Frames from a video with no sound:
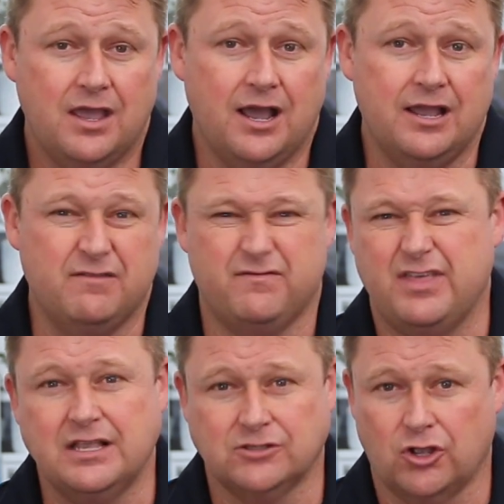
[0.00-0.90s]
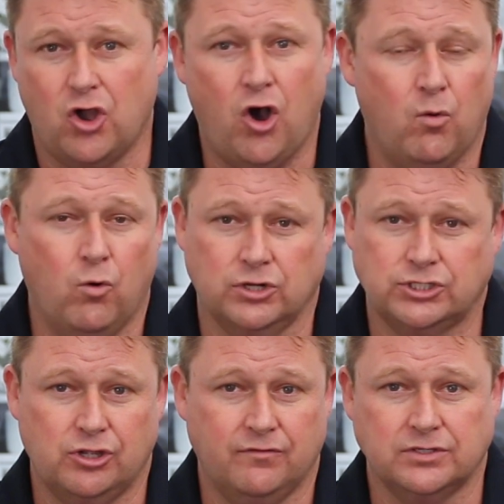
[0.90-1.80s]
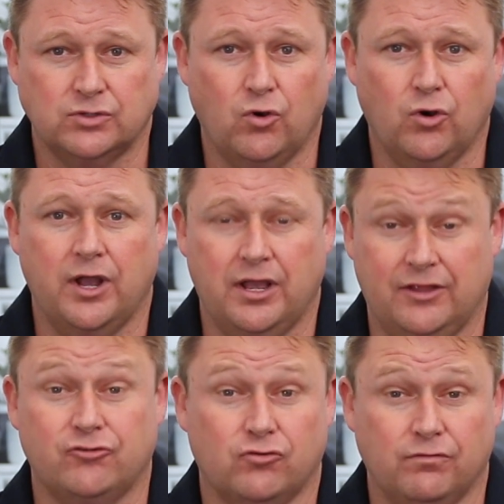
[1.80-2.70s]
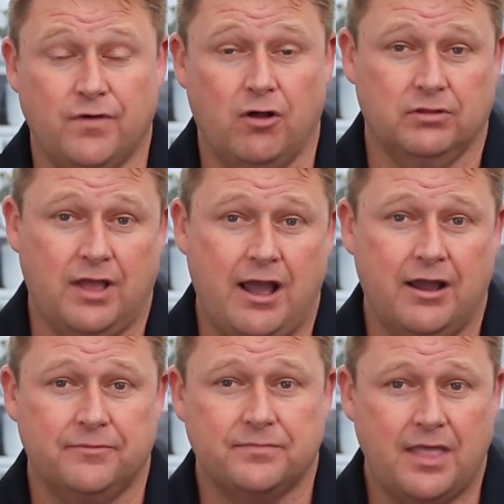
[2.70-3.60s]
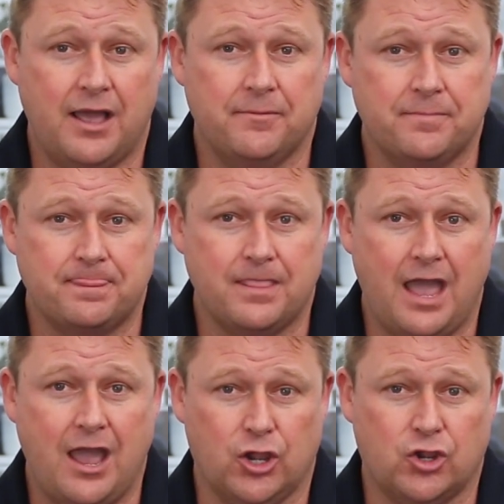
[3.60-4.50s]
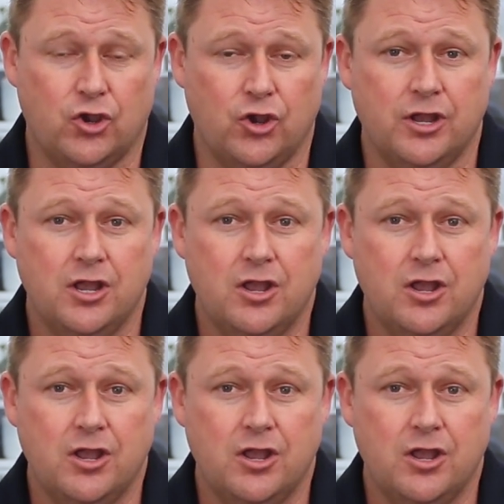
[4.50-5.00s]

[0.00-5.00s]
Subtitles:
If things like a hot water service or electrical fault occur.